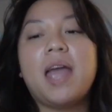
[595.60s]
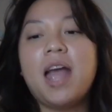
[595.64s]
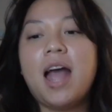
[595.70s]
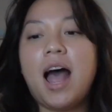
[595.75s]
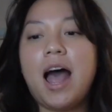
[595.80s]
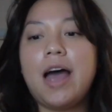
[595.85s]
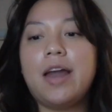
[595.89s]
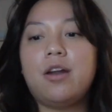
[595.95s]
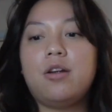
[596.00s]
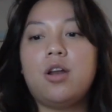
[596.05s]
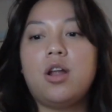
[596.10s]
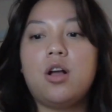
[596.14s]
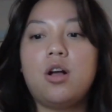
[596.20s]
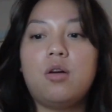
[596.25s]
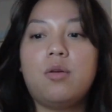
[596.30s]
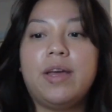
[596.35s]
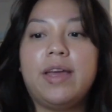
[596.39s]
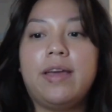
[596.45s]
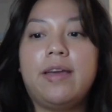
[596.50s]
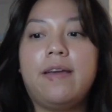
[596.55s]
I don't
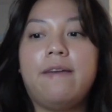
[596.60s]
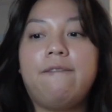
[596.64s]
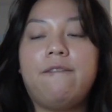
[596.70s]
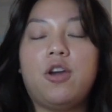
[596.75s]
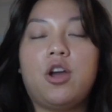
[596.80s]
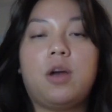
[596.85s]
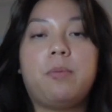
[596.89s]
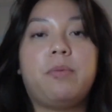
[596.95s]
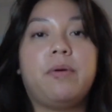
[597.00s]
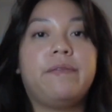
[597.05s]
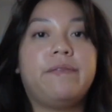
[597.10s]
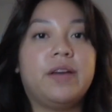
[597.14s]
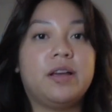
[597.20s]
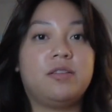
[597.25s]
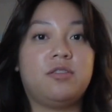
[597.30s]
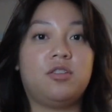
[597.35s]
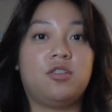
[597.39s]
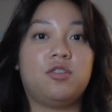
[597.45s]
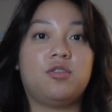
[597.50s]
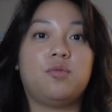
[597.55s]
know if your
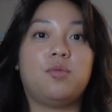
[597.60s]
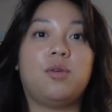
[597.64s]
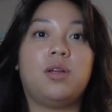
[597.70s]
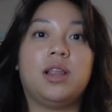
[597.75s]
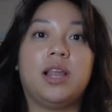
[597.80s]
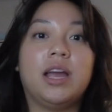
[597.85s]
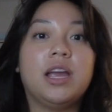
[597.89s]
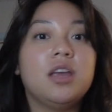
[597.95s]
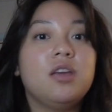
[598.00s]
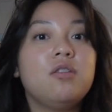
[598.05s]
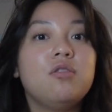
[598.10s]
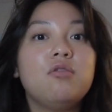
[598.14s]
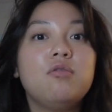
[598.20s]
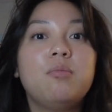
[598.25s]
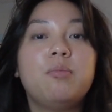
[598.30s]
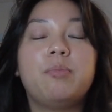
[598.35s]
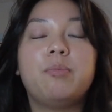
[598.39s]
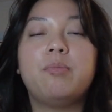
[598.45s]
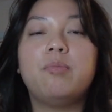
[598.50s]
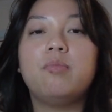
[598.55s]
professors will let
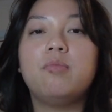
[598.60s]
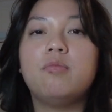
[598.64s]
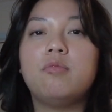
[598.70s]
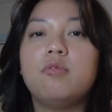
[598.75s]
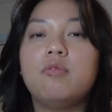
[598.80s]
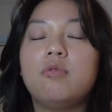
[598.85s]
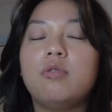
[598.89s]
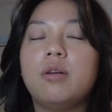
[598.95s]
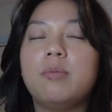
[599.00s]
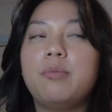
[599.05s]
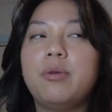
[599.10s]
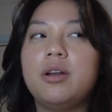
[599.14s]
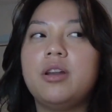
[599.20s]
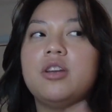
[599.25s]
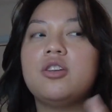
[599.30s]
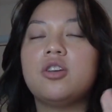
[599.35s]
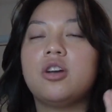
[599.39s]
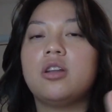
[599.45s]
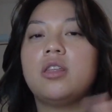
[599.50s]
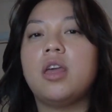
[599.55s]
you. Well, I'm pretty
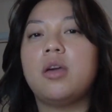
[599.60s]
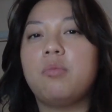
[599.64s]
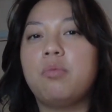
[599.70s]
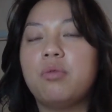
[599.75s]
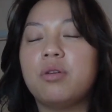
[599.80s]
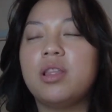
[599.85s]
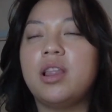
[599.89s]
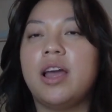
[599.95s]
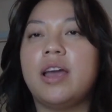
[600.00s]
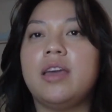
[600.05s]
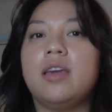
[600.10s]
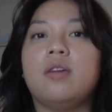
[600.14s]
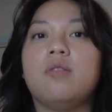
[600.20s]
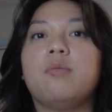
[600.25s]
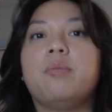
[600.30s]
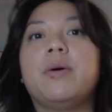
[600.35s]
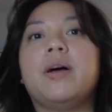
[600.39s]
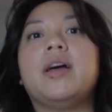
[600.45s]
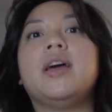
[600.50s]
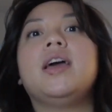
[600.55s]
sure they would let you,
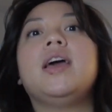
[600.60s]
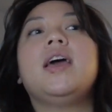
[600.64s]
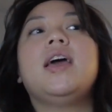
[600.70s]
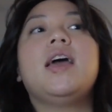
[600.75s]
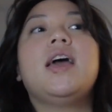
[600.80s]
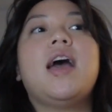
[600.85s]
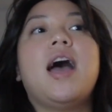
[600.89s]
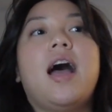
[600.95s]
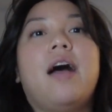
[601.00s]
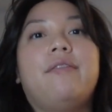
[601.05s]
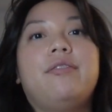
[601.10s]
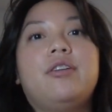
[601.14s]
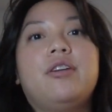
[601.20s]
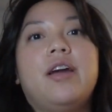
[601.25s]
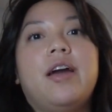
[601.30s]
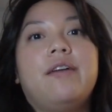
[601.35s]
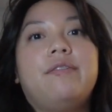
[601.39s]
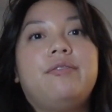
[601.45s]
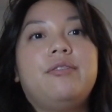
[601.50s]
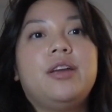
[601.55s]
but after
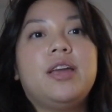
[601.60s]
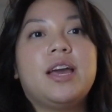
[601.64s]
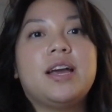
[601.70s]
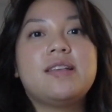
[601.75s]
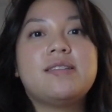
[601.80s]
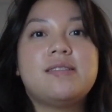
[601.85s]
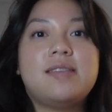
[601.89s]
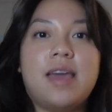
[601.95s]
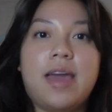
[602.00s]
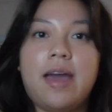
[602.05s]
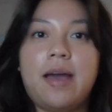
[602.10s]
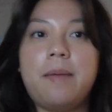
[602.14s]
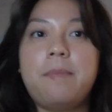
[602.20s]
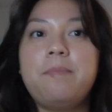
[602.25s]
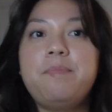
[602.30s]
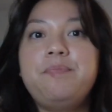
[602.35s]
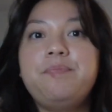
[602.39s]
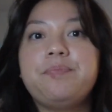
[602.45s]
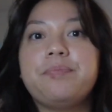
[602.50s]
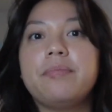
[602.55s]
every
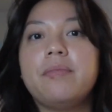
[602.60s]
exam,